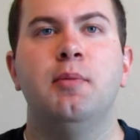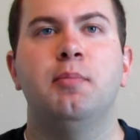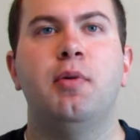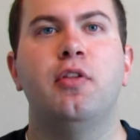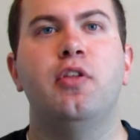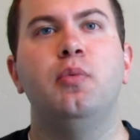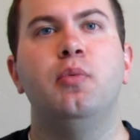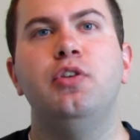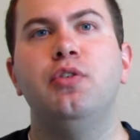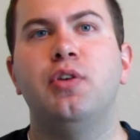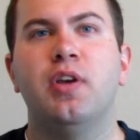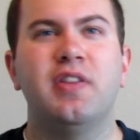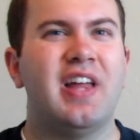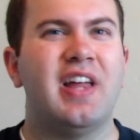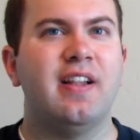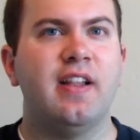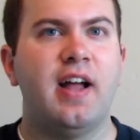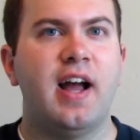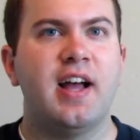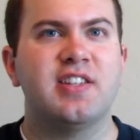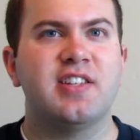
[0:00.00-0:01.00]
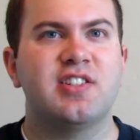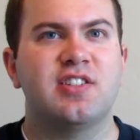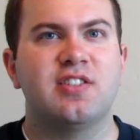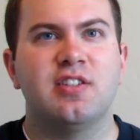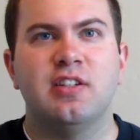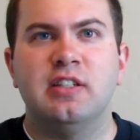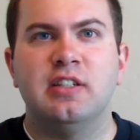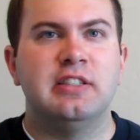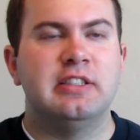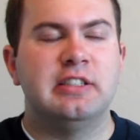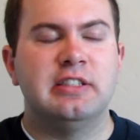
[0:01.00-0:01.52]
But then when you get that
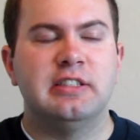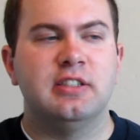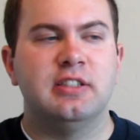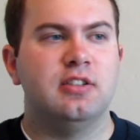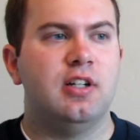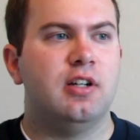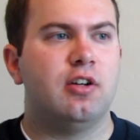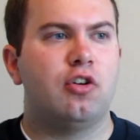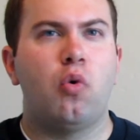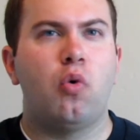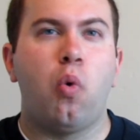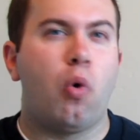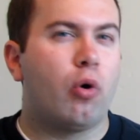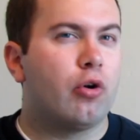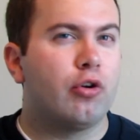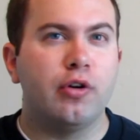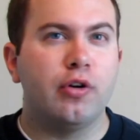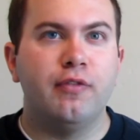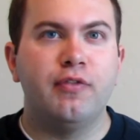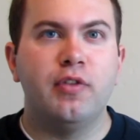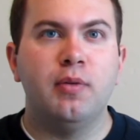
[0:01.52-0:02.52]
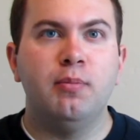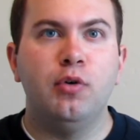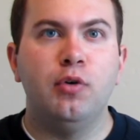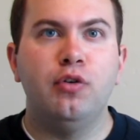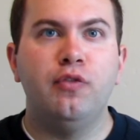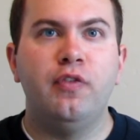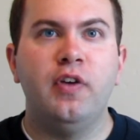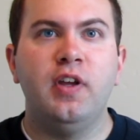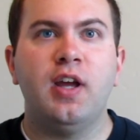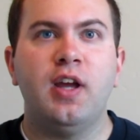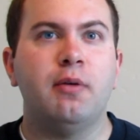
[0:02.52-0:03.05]
last quarter of the
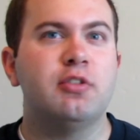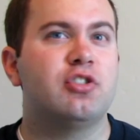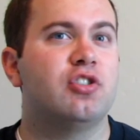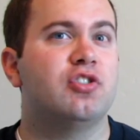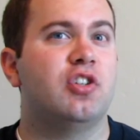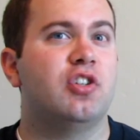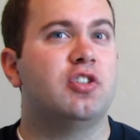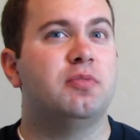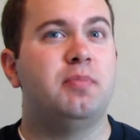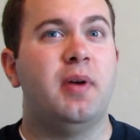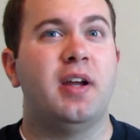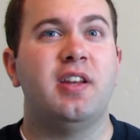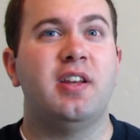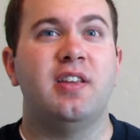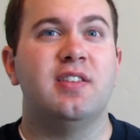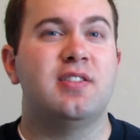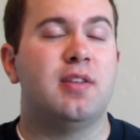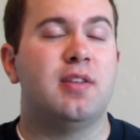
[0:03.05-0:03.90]
movie, I was just expecting